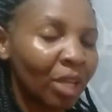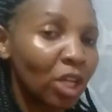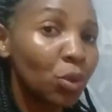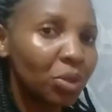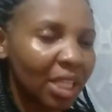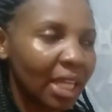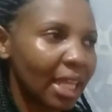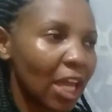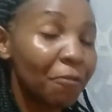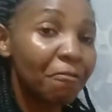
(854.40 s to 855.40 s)
using
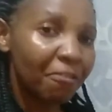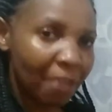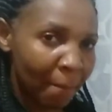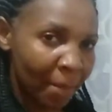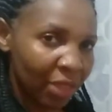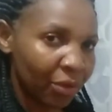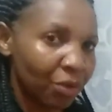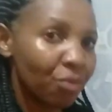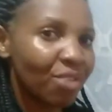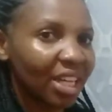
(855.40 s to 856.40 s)
the FIFA method,
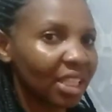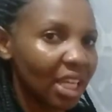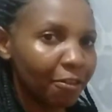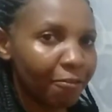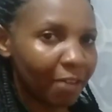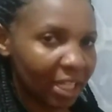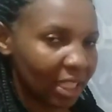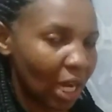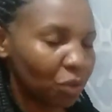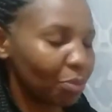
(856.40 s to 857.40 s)
first in, first
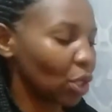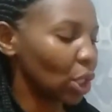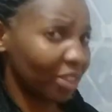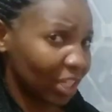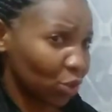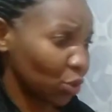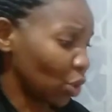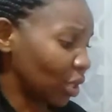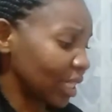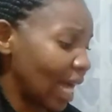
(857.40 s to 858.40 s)
out, because so that you
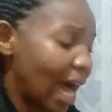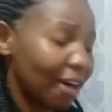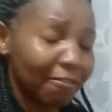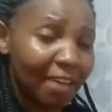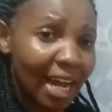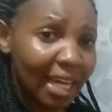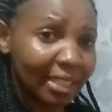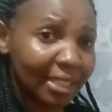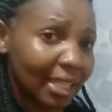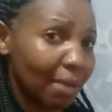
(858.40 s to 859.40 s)
don't have
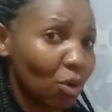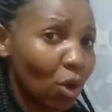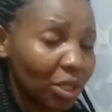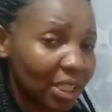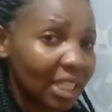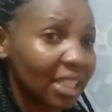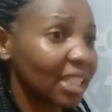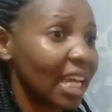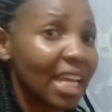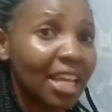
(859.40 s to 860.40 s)
some content
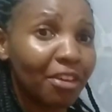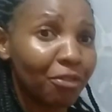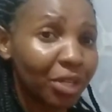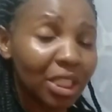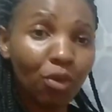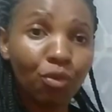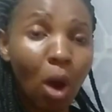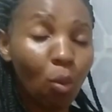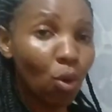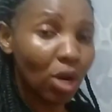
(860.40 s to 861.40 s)
staying in the freezer for a
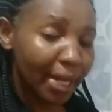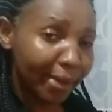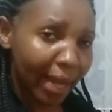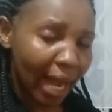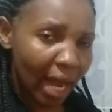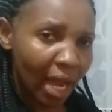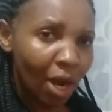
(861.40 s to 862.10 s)
whole year,